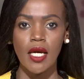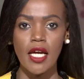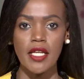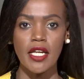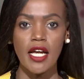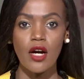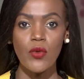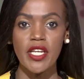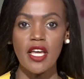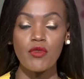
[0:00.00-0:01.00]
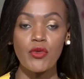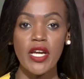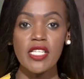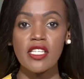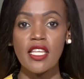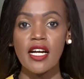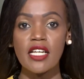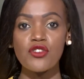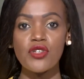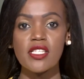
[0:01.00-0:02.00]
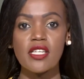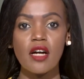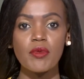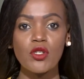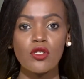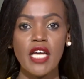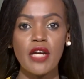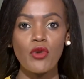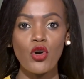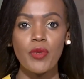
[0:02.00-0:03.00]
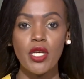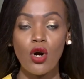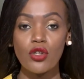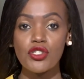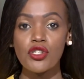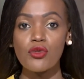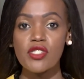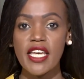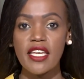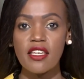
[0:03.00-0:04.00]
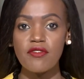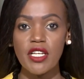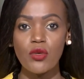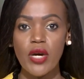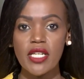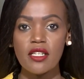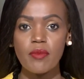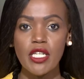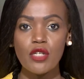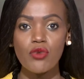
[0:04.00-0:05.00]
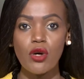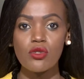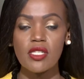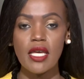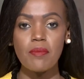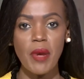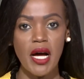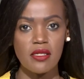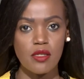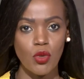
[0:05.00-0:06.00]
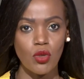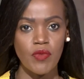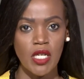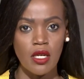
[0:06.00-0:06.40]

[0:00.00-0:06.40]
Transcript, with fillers: Kenya now, and heavy rains in the country's capital, Nairobi, on Tuesday evening rendered many roads impassable.